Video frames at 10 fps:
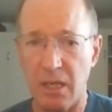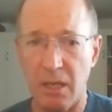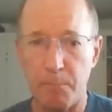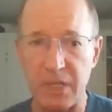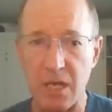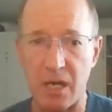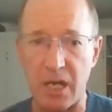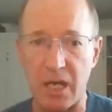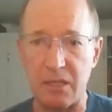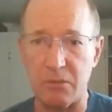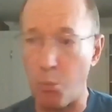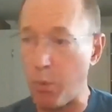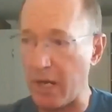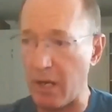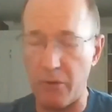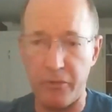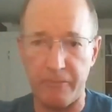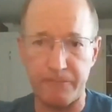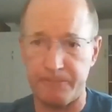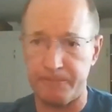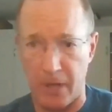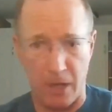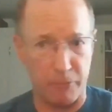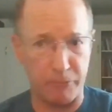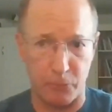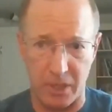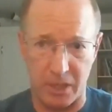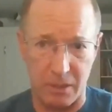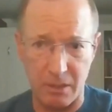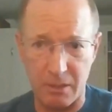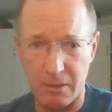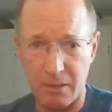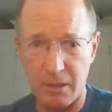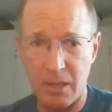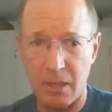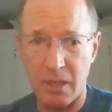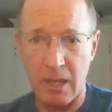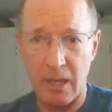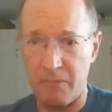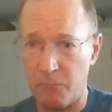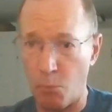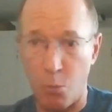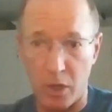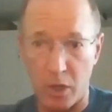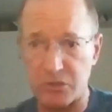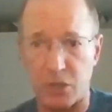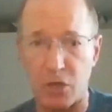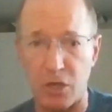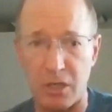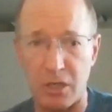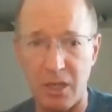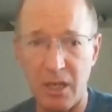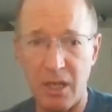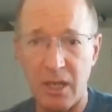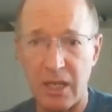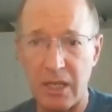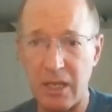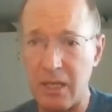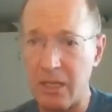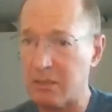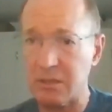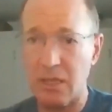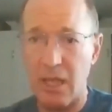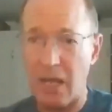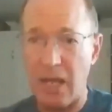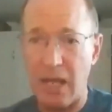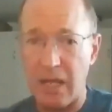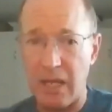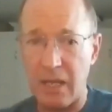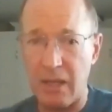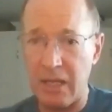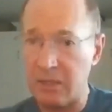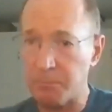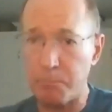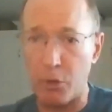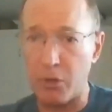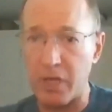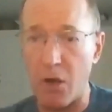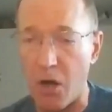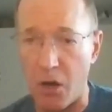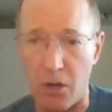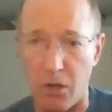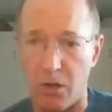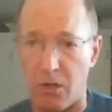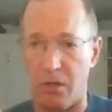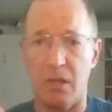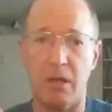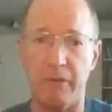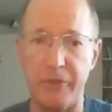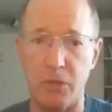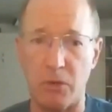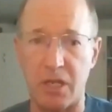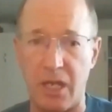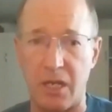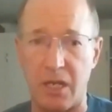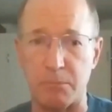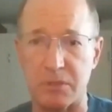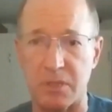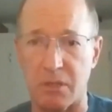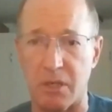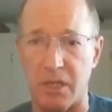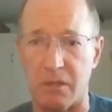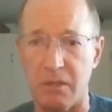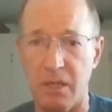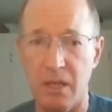behind where the fire front once occurred it's burning all of the organic material,